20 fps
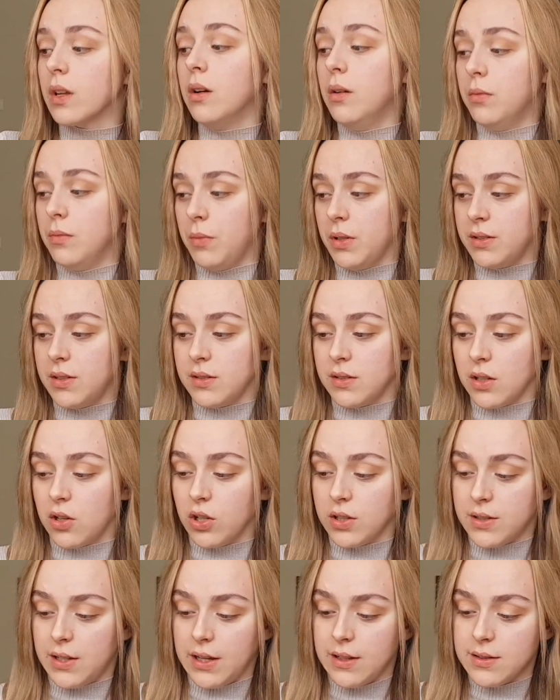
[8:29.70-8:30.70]
My sister
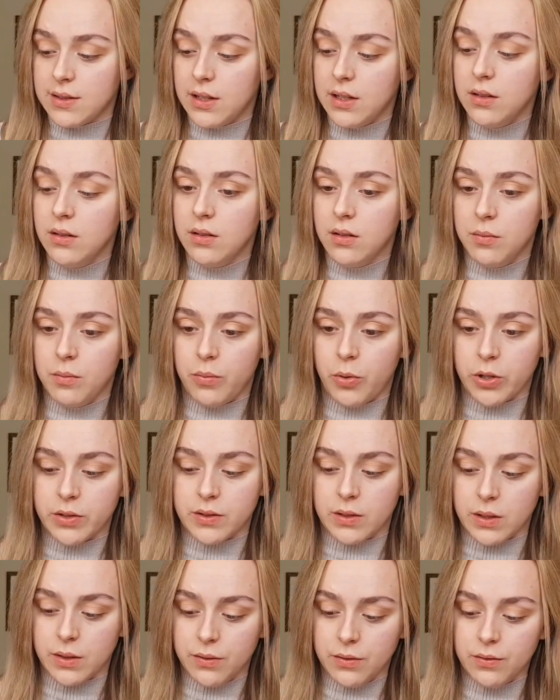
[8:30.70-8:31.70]
got tested,
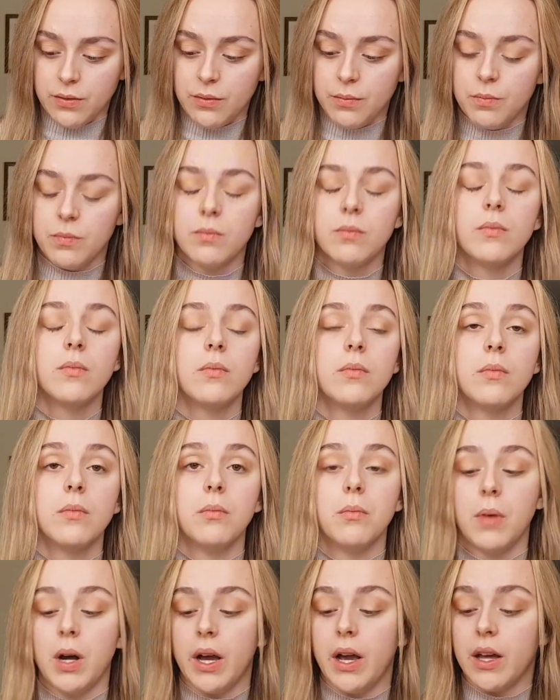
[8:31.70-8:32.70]
positive.
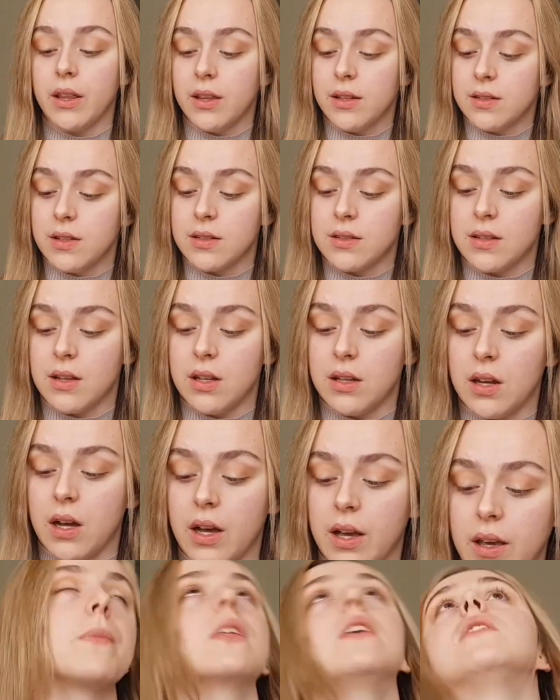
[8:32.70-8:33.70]
My other sister and
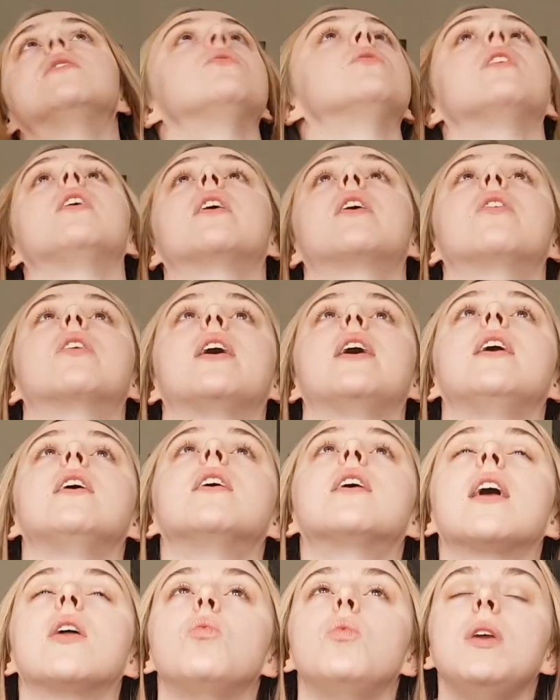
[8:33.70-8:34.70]
I, so like, okay,
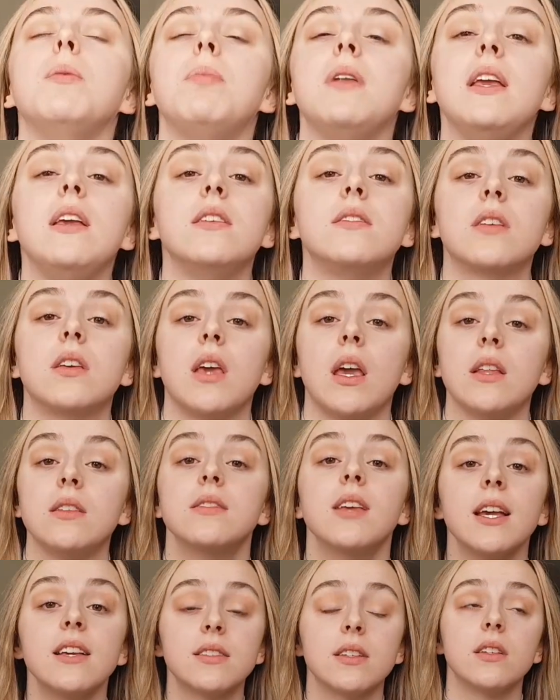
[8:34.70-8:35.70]
can we please get
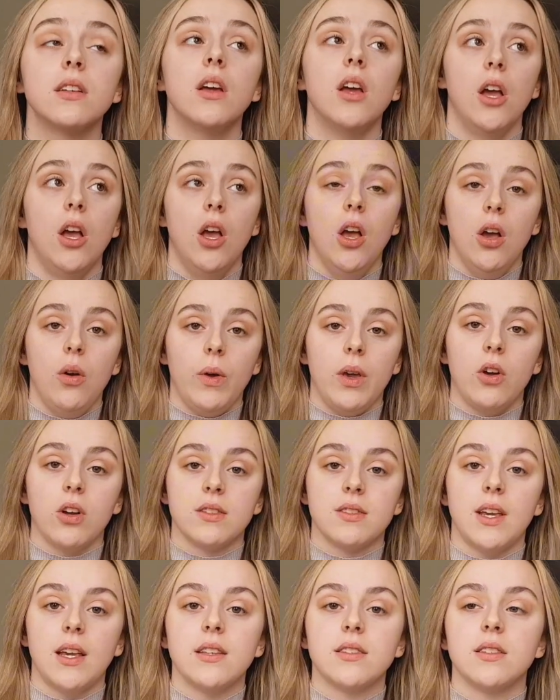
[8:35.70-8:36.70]
tested? We got
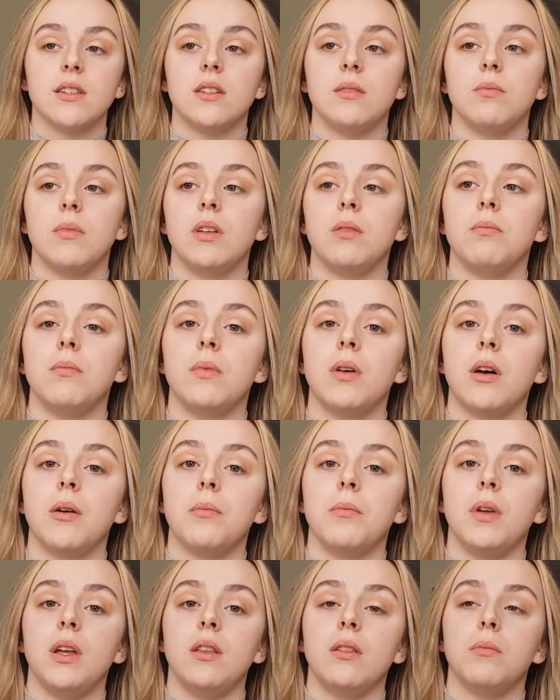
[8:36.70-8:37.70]
tested in
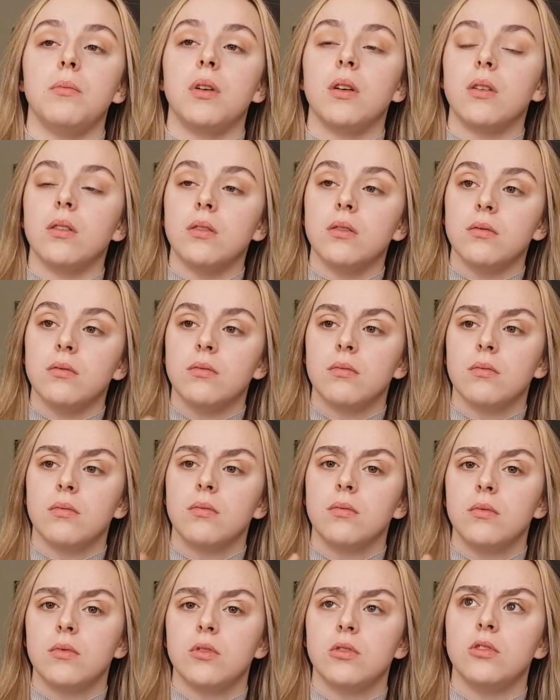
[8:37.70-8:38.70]
the middle
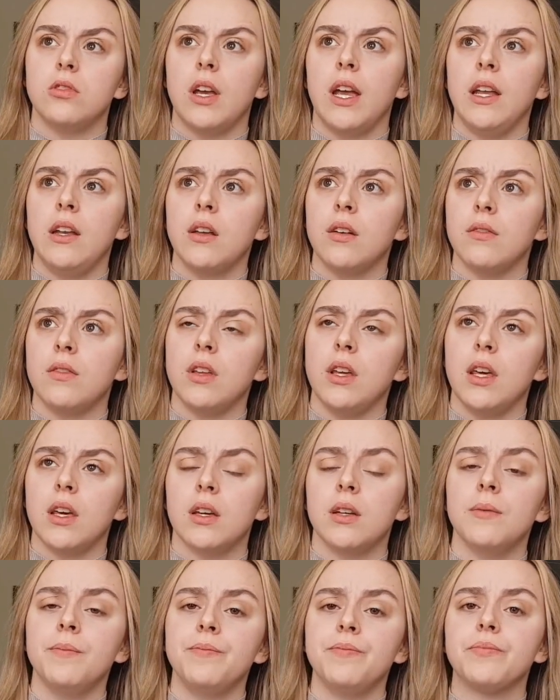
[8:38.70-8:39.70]
to end of the
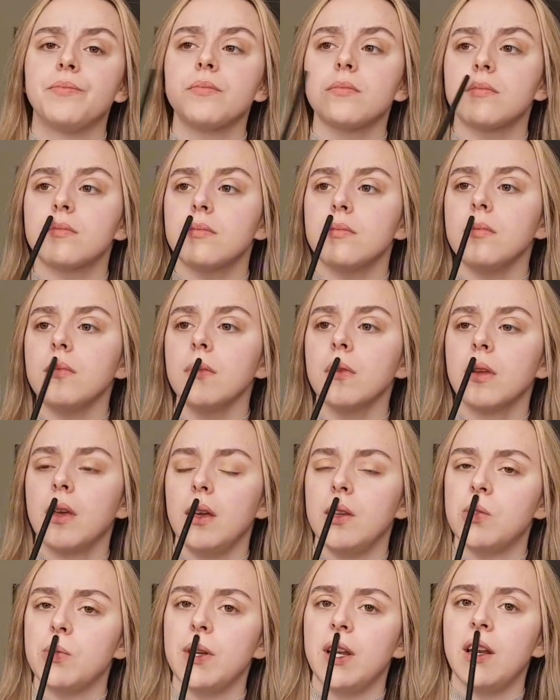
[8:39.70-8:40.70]
year
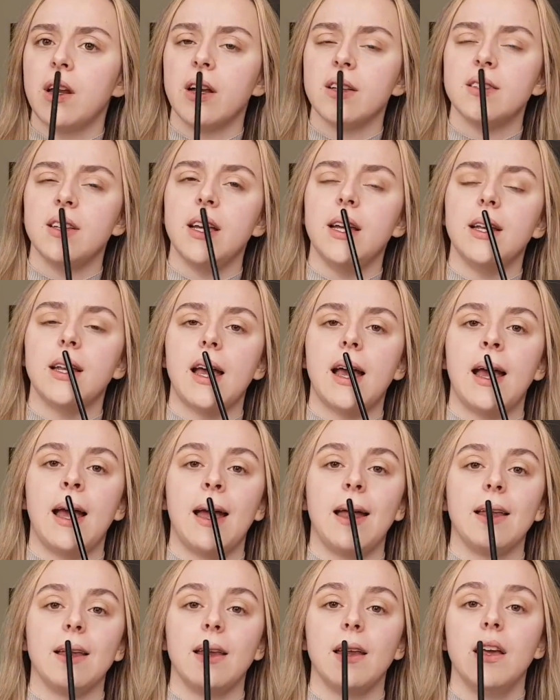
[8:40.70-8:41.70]
in 2019,
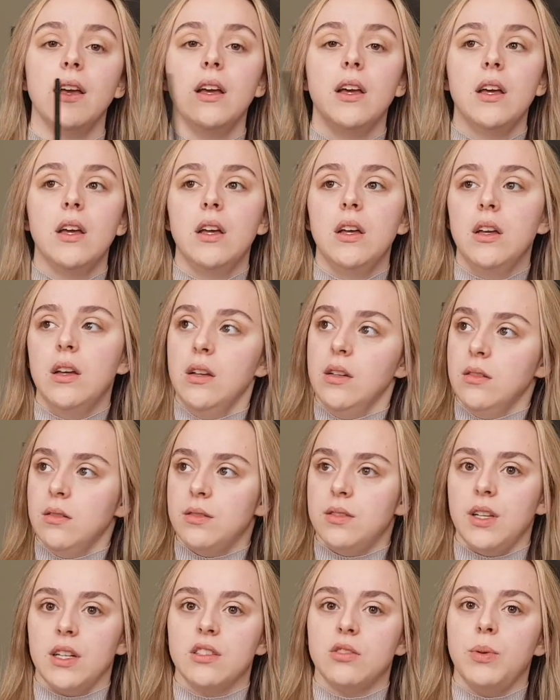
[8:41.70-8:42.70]
and
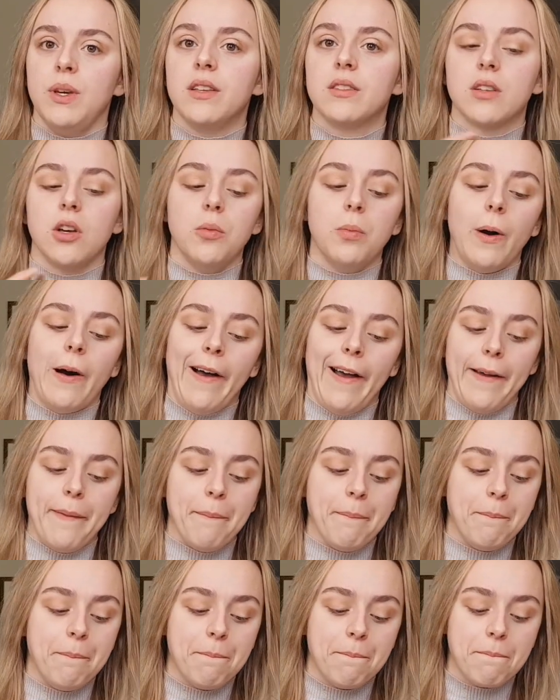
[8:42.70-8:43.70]
6 weeks go by
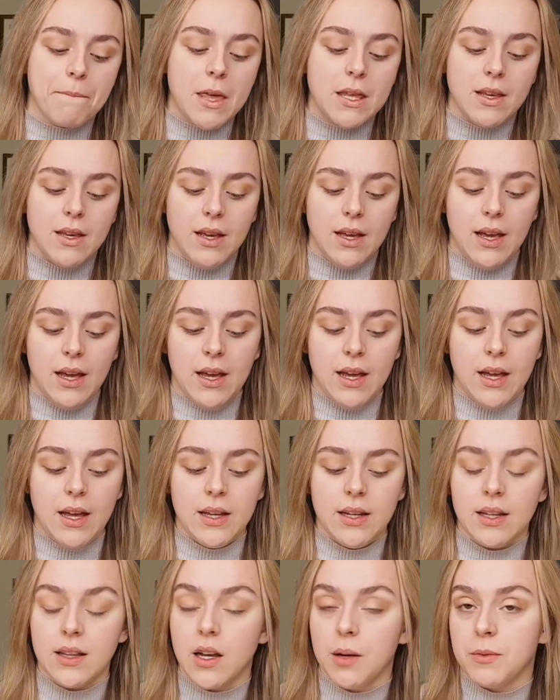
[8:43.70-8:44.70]

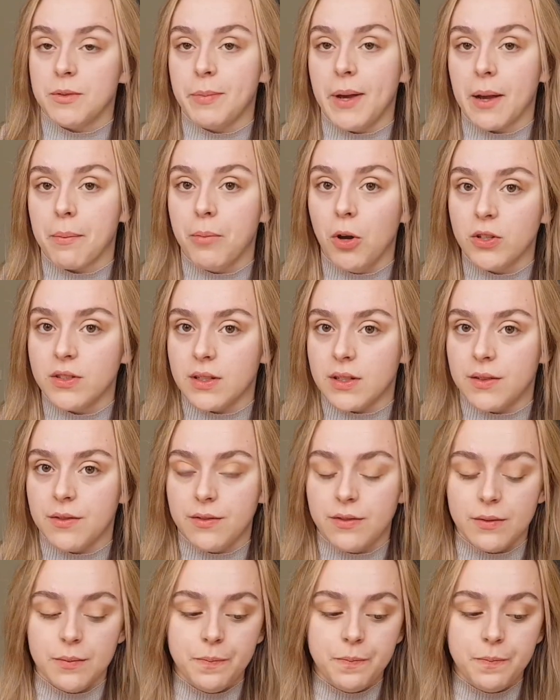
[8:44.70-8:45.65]
and it comes back positive.